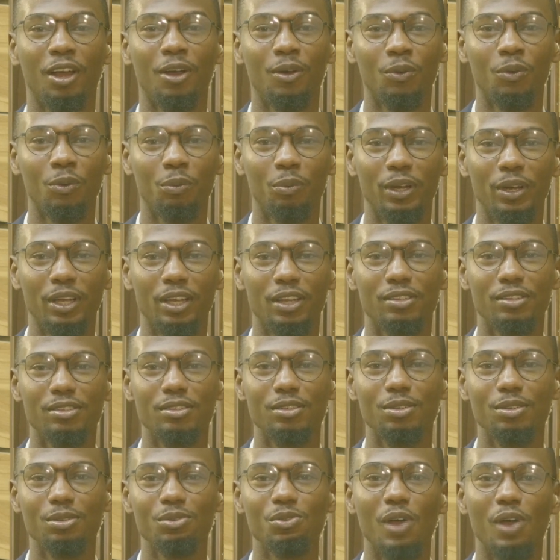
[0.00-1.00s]
We bring it to
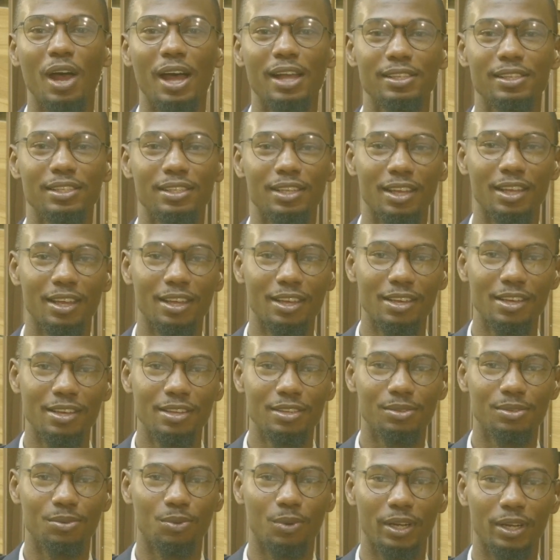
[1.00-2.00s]
you as it
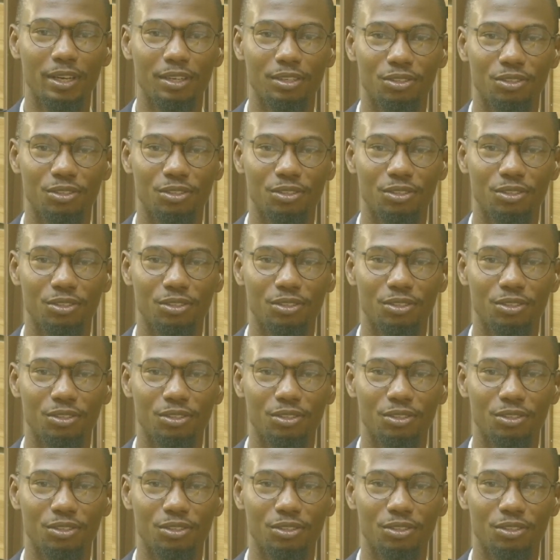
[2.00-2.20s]
is when it